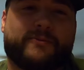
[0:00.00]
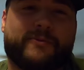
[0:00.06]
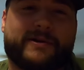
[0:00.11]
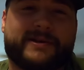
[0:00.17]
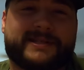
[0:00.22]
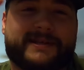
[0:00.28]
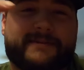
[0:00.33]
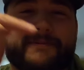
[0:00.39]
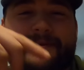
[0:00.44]
What
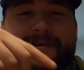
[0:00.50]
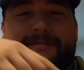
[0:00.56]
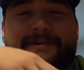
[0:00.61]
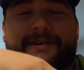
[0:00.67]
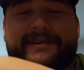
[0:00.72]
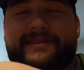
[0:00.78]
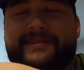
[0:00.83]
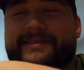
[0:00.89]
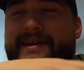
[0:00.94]
is up,
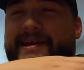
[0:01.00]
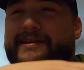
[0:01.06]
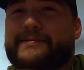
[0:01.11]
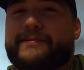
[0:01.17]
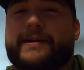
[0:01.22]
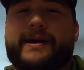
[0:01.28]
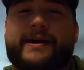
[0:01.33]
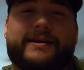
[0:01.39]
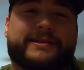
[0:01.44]
everybody? Thank
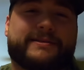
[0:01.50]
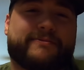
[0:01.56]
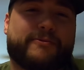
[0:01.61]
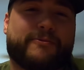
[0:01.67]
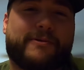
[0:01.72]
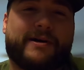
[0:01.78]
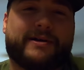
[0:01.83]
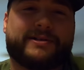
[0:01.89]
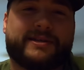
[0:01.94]
you guys for
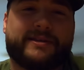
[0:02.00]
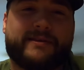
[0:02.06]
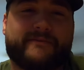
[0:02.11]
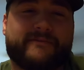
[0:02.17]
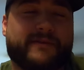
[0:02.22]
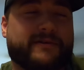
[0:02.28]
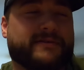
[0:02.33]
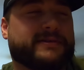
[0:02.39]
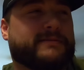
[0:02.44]
watching the
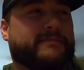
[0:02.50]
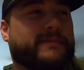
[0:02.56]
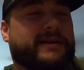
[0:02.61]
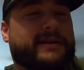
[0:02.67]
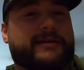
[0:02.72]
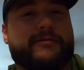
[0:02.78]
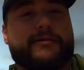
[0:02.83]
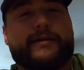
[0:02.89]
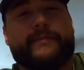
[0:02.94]
first
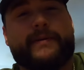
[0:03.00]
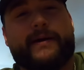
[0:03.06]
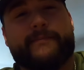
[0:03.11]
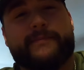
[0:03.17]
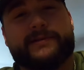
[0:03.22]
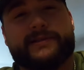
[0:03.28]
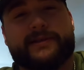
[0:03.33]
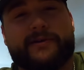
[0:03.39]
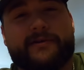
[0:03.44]
mini clip
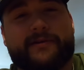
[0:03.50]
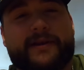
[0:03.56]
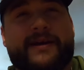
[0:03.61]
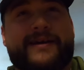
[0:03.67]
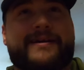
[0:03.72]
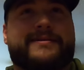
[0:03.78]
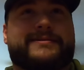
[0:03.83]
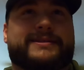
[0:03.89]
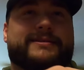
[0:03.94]
episode.
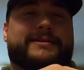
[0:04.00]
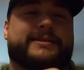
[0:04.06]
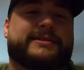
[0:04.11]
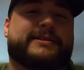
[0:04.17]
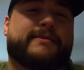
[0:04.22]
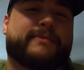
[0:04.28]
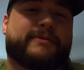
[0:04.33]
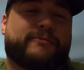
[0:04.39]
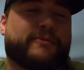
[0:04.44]
So this is
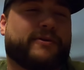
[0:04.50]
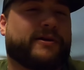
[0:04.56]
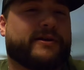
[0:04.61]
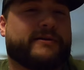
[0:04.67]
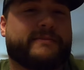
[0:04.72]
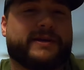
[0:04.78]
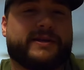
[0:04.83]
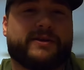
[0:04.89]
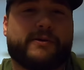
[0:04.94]
something we're going
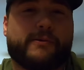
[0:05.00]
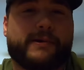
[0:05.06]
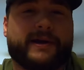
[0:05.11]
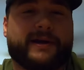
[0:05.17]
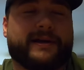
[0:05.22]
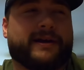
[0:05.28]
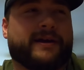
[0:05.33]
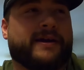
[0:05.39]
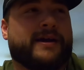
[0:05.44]
to be
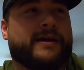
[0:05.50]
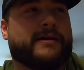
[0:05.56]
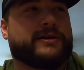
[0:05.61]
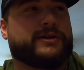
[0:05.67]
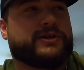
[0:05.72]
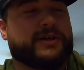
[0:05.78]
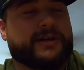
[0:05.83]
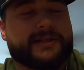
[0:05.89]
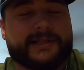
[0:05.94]
doing
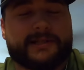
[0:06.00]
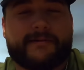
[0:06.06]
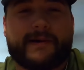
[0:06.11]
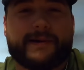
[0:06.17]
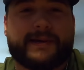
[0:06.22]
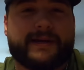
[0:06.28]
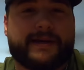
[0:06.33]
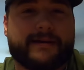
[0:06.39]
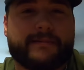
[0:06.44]
just so
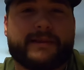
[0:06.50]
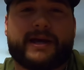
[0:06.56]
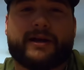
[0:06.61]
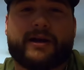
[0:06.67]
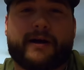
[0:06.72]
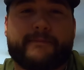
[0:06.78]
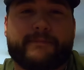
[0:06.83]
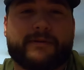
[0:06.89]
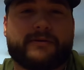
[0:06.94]
I can get
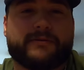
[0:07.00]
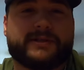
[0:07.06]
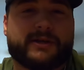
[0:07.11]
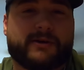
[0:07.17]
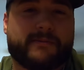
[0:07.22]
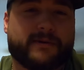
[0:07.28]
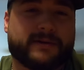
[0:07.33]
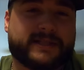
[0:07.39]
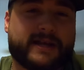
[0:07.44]
like uploads
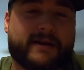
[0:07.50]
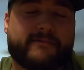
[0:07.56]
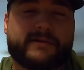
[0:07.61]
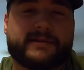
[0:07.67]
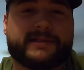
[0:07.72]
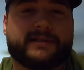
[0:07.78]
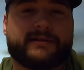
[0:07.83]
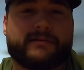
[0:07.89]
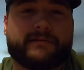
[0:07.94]
almost
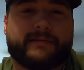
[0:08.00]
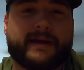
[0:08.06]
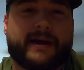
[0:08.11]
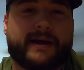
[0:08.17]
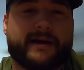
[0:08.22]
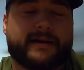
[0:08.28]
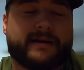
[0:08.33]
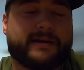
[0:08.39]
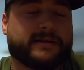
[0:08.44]
every single
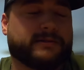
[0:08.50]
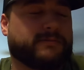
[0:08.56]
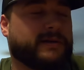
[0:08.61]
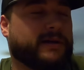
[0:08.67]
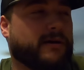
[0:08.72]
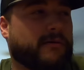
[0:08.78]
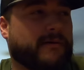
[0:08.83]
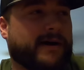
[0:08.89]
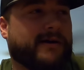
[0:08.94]
day, because we
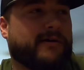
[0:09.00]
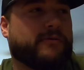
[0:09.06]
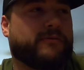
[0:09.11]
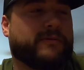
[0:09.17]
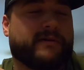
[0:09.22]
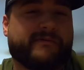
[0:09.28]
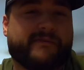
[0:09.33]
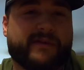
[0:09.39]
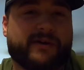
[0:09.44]
go out,
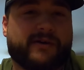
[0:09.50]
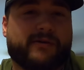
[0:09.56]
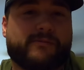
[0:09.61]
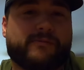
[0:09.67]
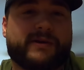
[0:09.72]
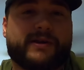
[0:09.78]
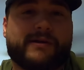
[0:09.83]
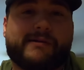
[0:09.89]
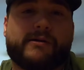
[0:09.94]
we
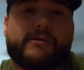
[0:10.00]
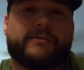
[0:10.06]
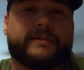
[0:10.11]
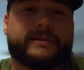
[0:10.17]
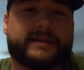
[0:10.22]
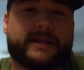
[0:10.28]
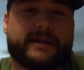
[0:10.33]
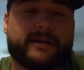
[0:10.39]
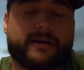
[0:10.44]
film, we don't
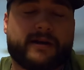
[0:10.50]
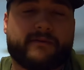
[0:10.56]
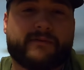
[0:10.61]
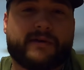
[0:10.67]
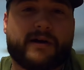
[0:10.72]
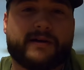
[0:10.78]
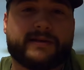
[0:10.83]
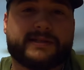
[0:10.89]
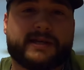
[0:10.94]
always get enough
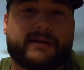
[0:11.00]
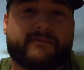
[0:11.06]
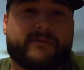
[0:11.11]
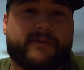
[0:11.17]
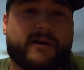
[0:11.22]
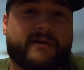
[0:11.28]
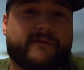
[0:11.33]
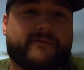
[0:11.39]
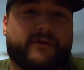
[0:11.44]
content
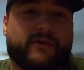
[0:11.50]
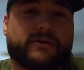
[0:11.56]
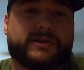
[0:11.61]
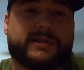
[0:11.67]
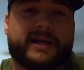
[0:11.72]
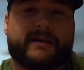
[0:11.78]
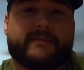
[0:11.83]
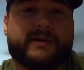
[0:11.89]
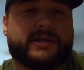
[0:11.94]
for our full
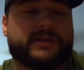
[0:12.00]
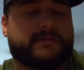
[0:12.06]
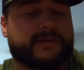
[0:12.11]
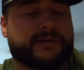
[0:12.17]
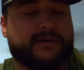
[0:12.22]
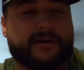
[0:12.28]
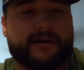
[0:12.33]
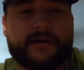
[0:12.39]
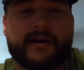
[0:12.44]
segments,
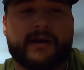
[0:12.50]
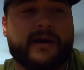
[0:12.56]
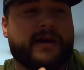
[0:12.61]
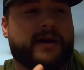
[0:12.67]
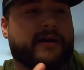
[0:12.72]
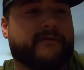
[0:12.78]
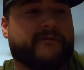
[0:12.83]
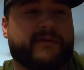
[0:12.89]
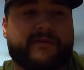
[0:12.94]
which are
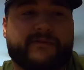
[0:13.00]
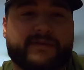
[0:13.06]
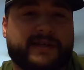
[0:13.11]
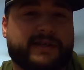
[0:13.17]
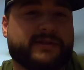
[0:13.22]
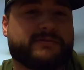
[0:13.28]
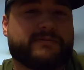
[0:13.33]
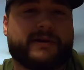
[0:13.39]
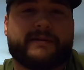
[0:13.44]

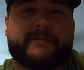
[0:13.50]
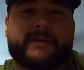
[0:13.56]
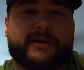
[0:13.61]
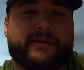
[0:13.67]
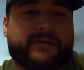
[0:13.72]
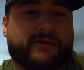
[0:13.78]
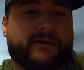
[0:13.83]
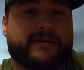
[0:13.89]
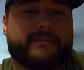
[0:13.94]
15, 20
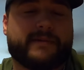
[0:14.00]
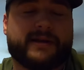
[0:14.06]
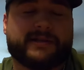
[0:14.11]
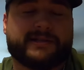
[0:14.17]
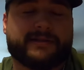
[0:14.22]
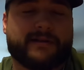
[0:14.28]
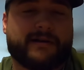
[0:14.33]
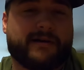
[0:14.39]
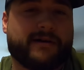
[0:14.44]
minutes, 30
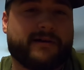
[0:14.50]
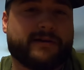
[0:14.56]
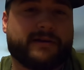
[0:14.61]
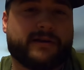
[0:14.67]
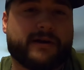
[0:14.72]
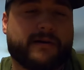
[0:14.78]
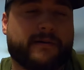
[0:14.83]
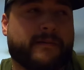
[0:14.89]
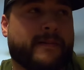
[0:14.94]
minutes long, you
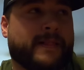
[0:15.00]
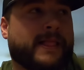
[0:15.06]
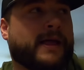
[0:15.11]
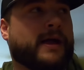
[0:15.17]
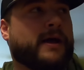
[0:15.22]
know,